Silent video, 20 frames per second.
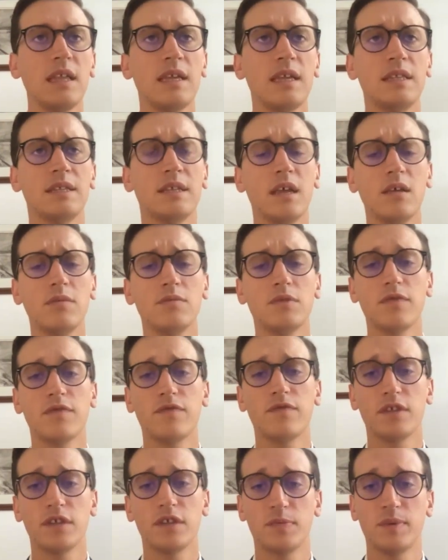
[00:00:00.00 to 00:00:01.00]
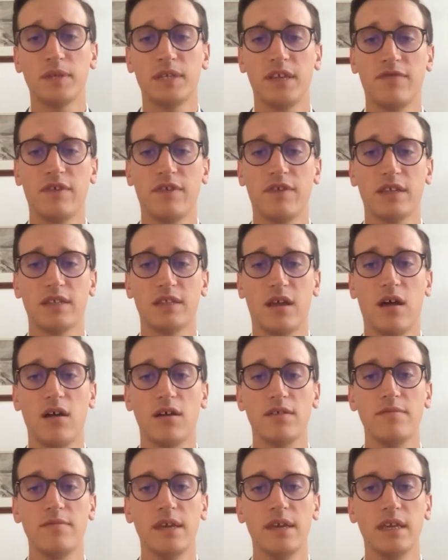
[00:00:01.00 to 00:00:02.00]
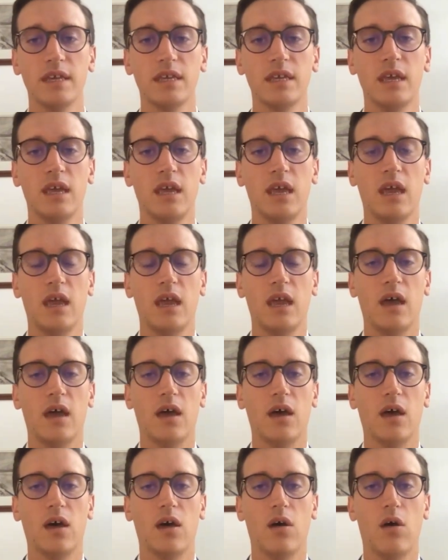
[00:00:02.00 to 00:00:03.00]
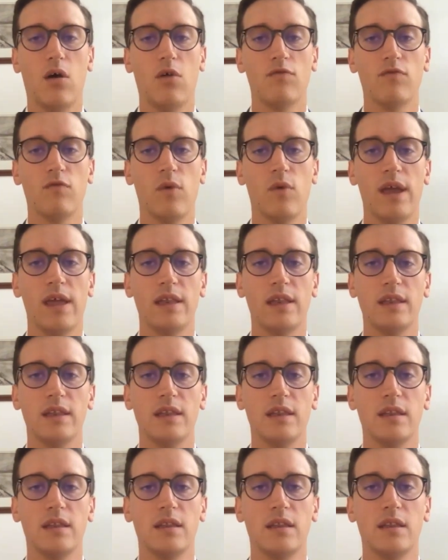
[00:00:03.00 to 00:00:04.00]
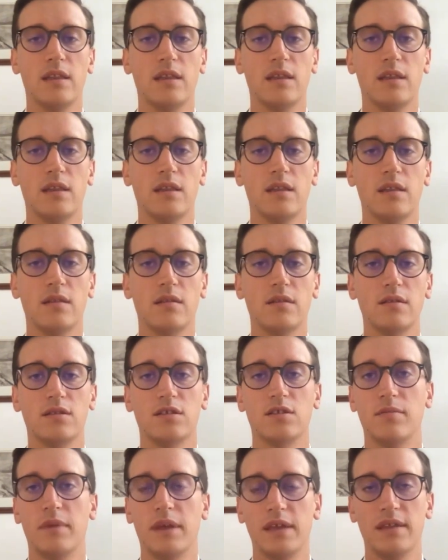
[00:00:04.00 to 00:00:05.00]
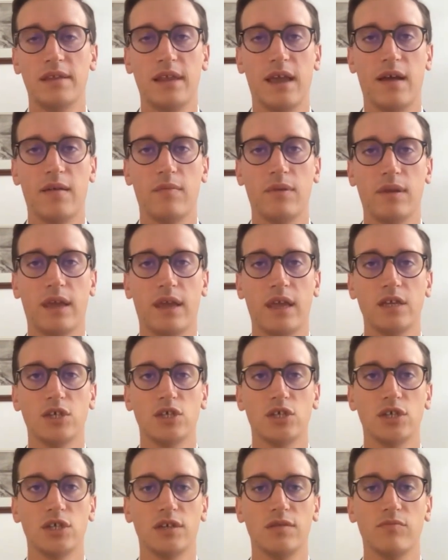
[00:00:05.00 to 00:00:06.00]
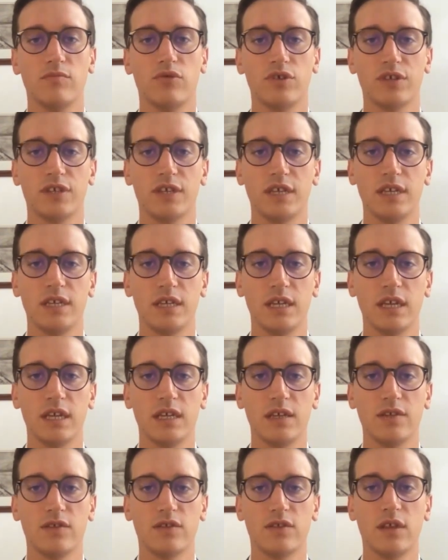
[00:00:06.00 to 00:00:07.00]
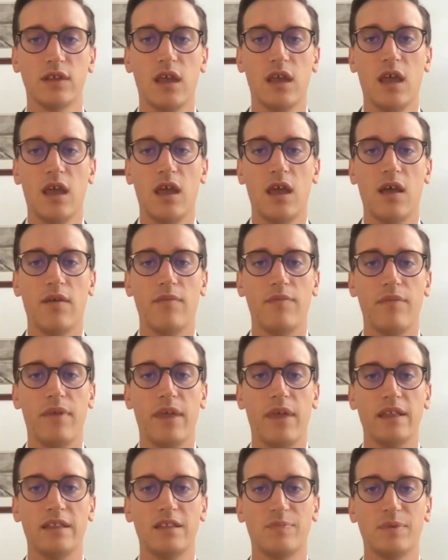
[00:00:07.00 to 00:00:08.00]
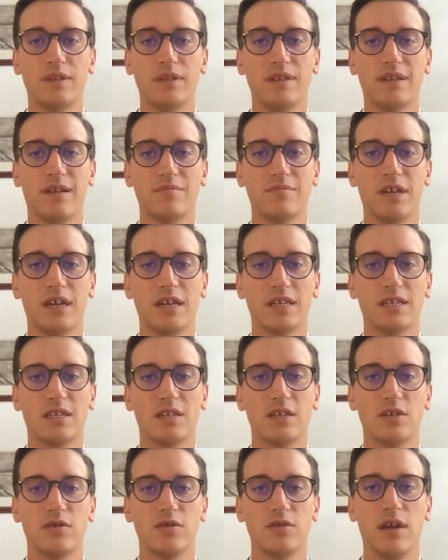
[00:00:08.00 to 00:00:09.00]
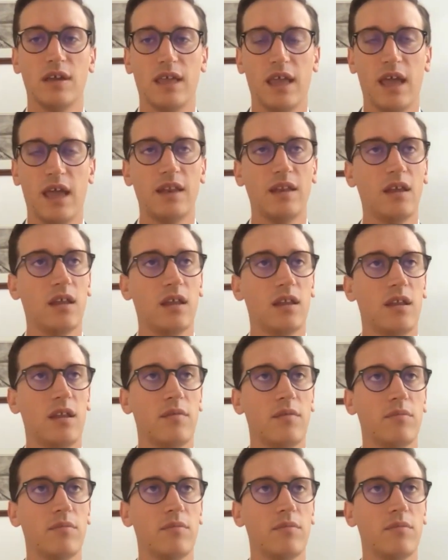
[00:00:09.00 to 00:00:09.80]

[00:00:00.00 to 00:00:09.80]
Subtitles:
In terms of the specific timing of when to make the application and proceedings, it's been subject to, again, a